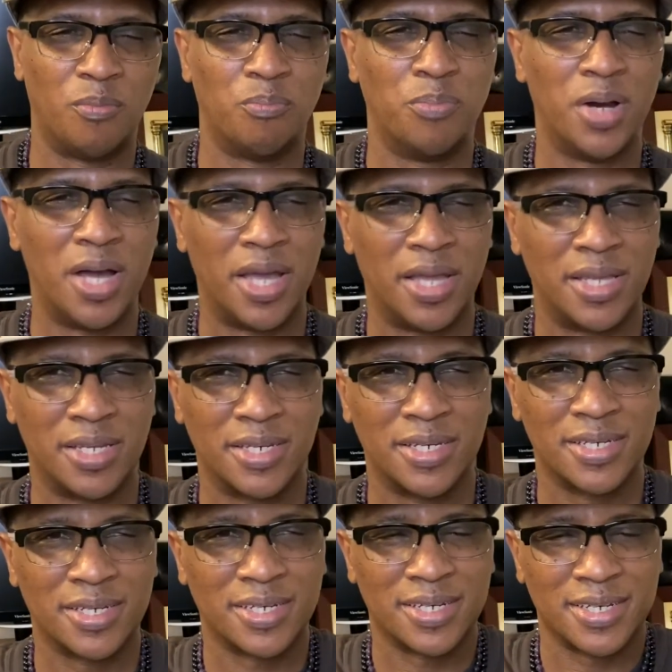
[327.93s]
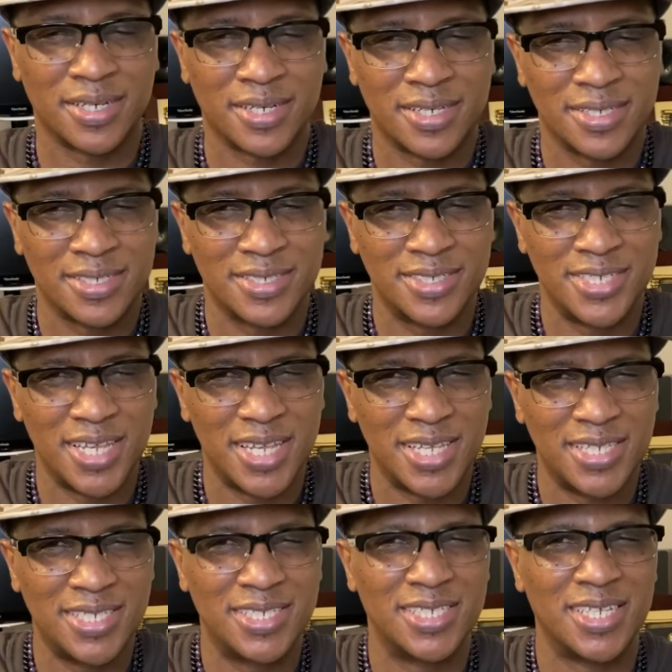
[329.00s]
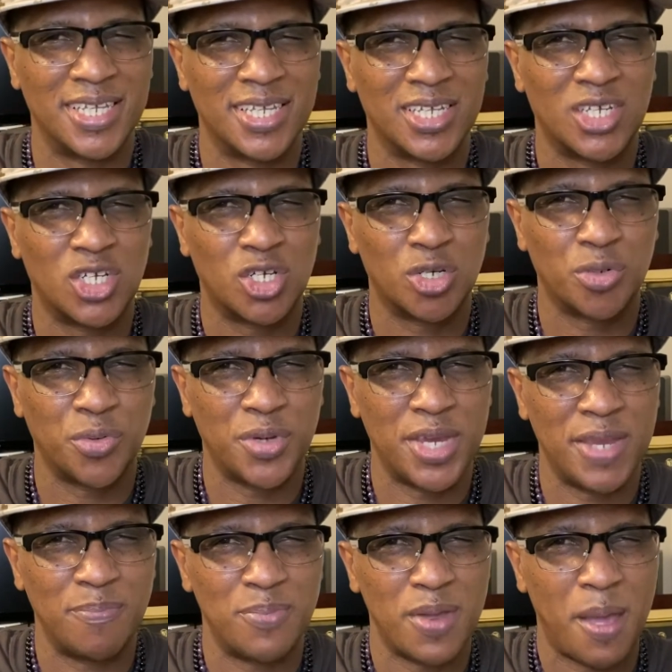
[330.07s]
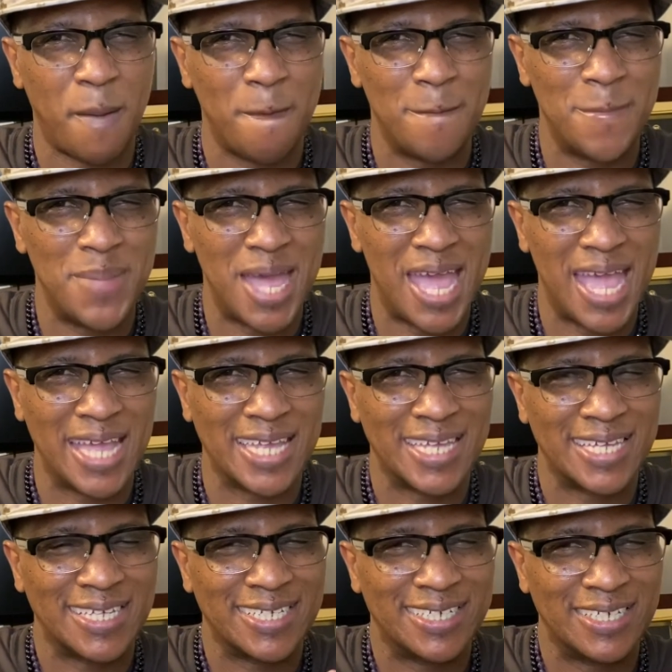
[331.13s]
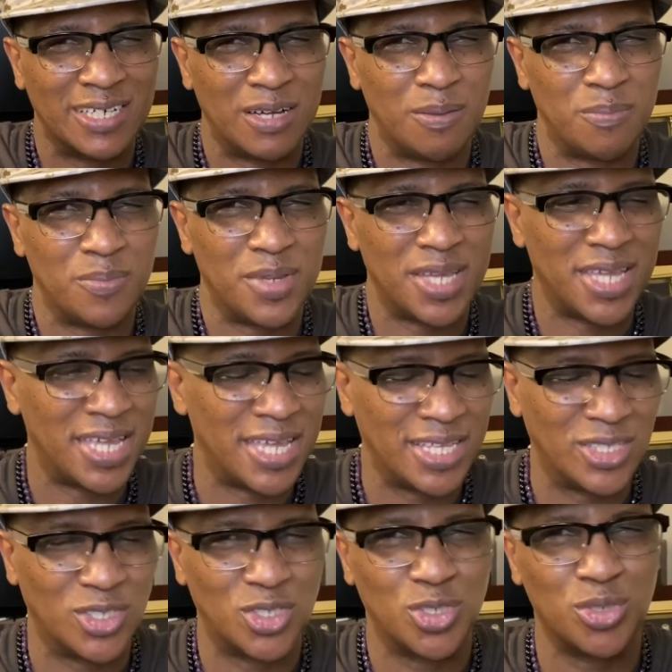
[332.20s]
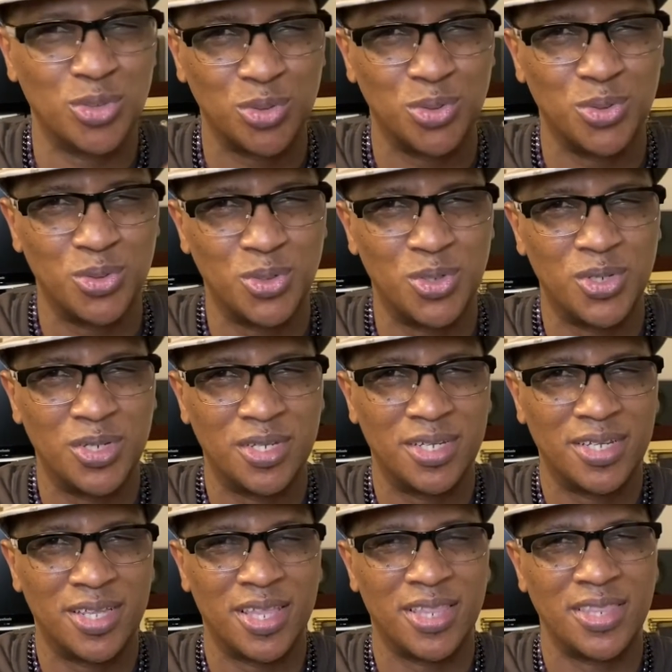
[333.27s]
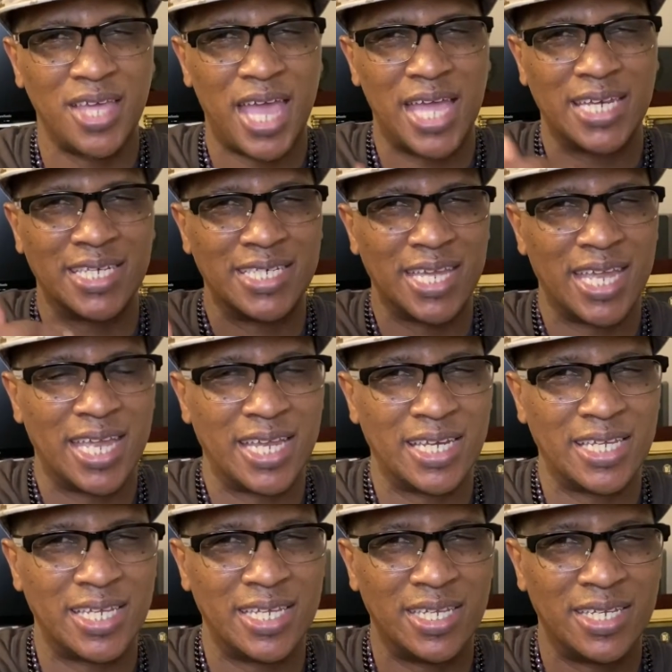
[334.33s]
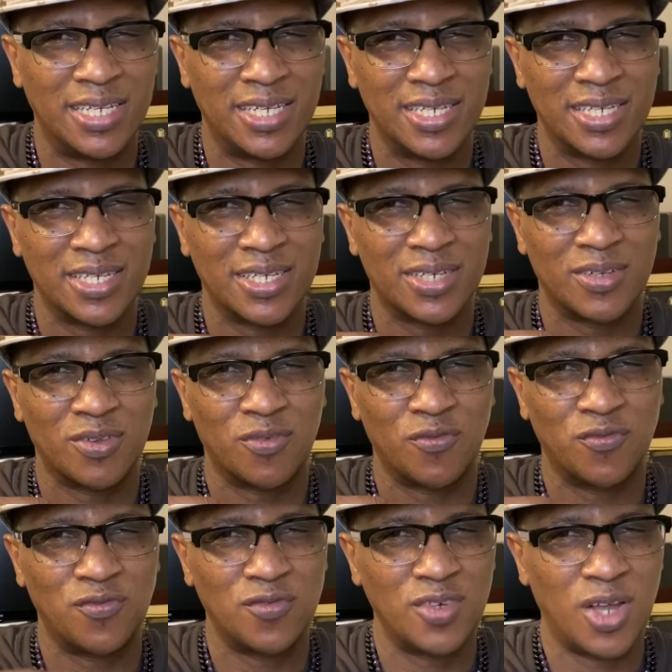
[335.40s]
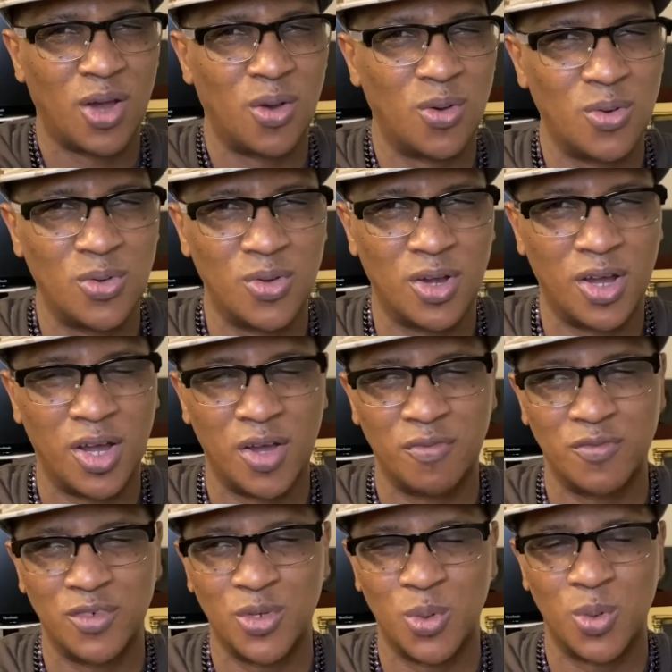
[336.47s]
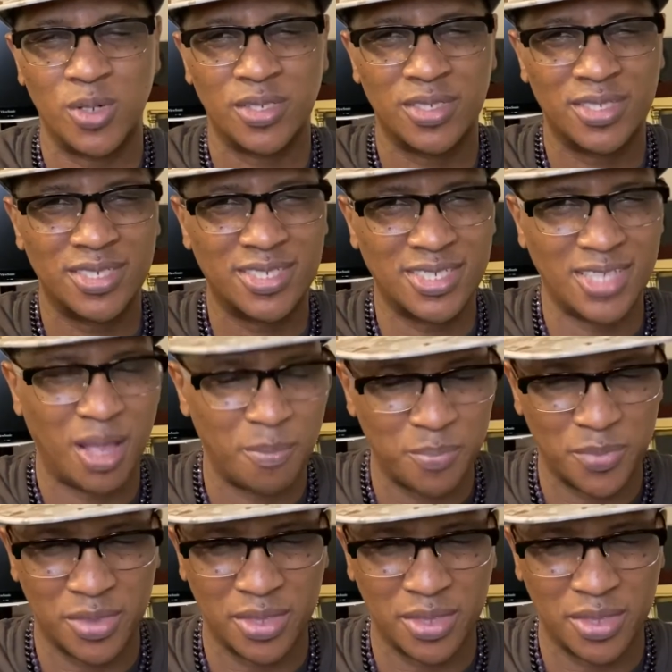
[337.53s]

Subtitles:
But just to creep back up into that daily flow of doing something